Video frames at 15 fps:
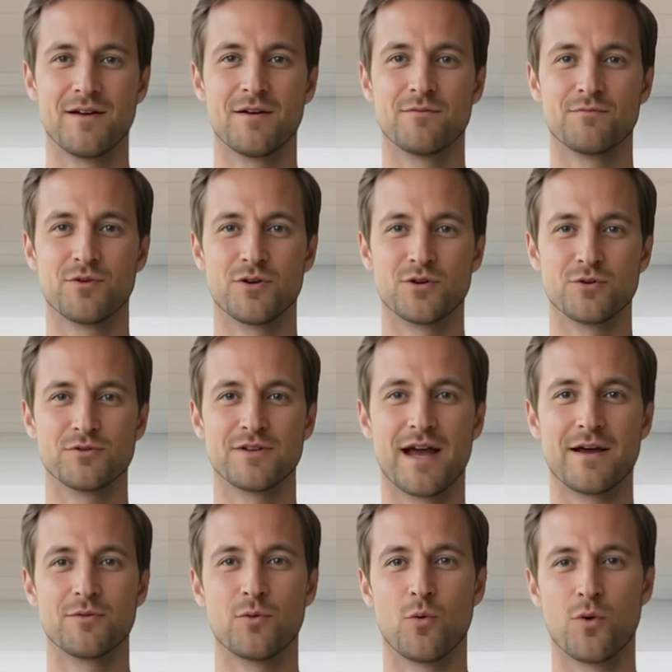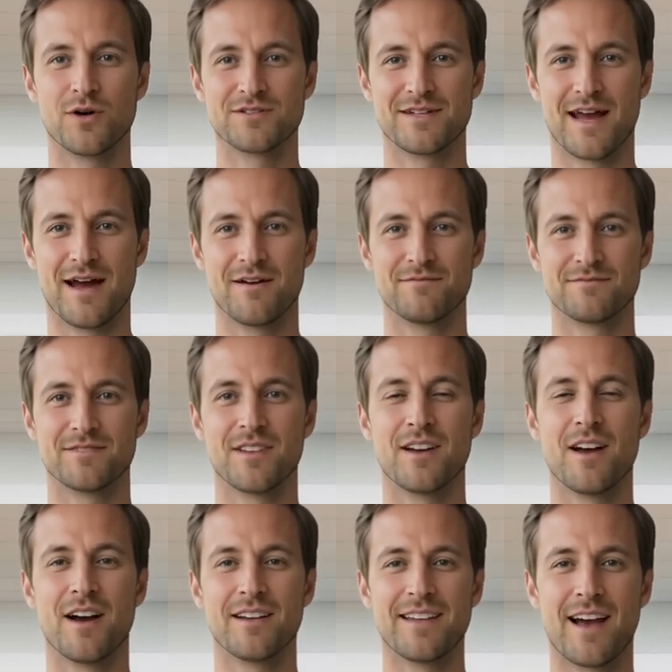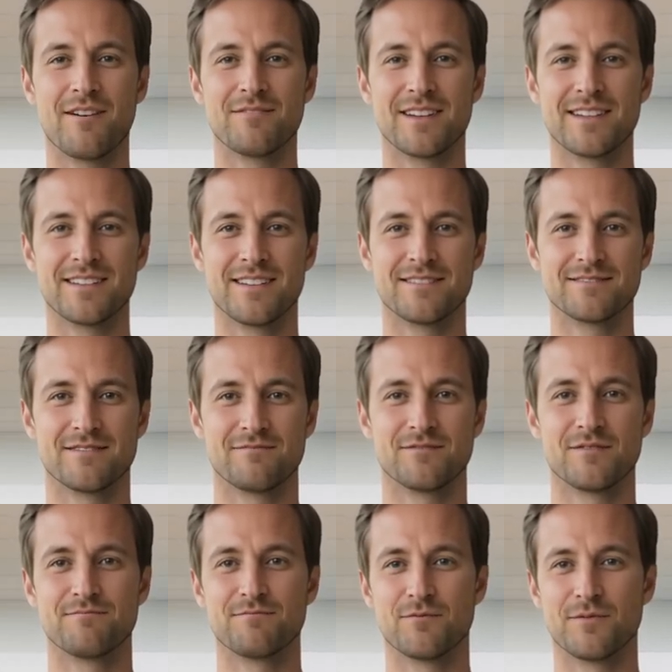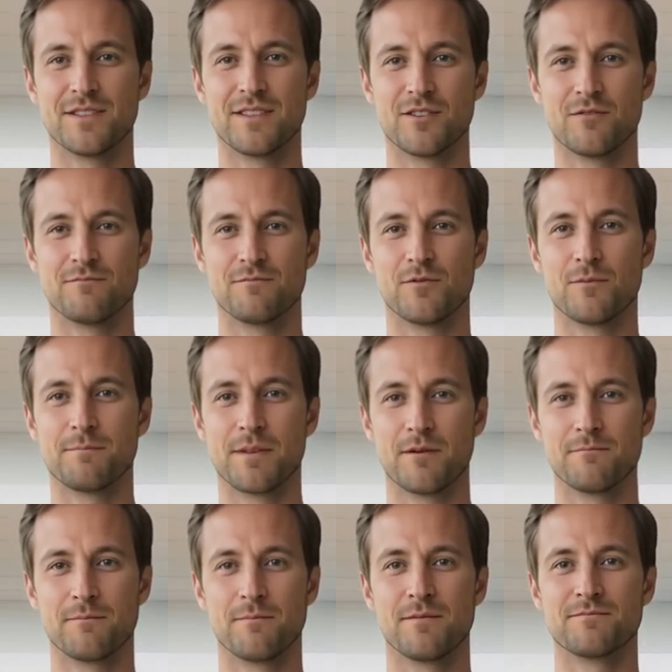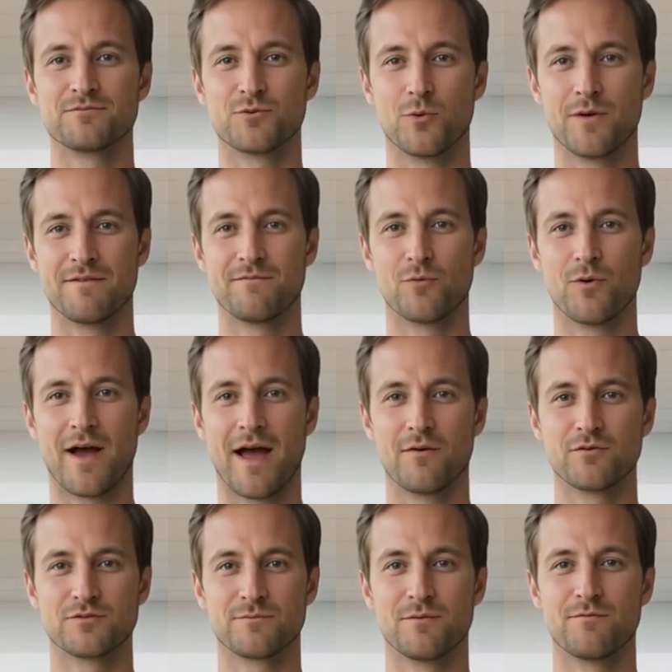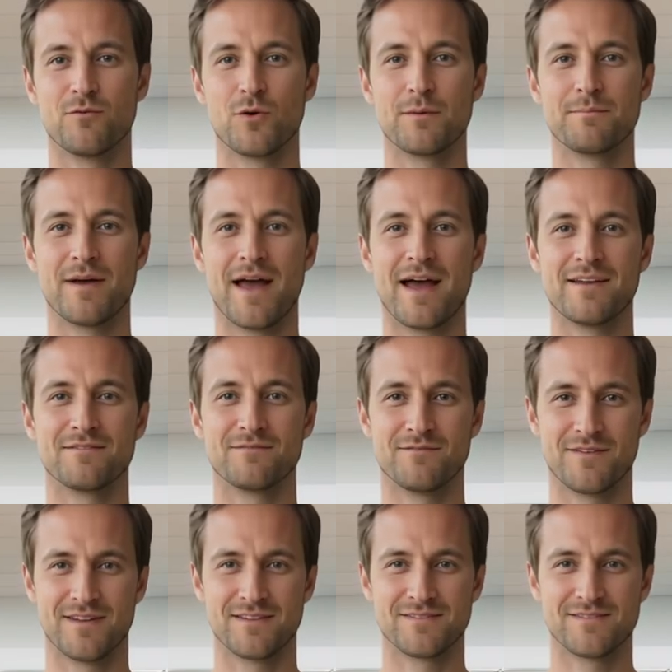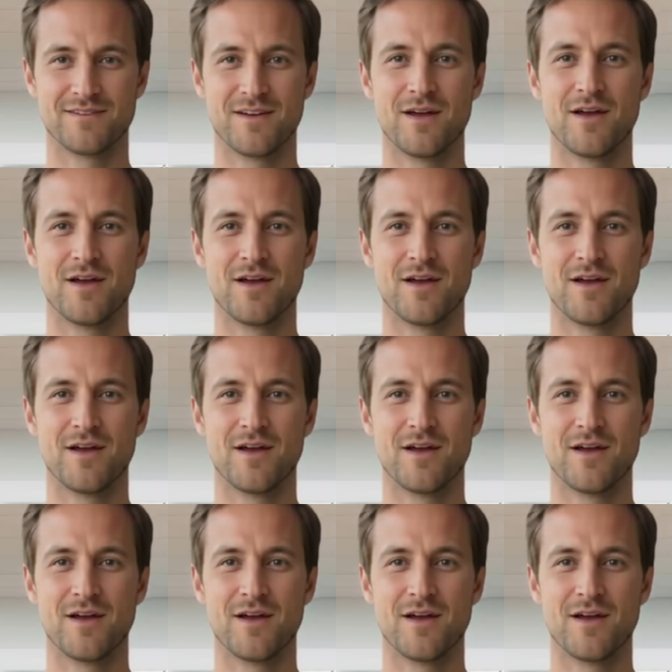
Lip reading: For glue-down cork tiles, allow the adhesive to fully cure for a minimum of 24 hours before applying the finish.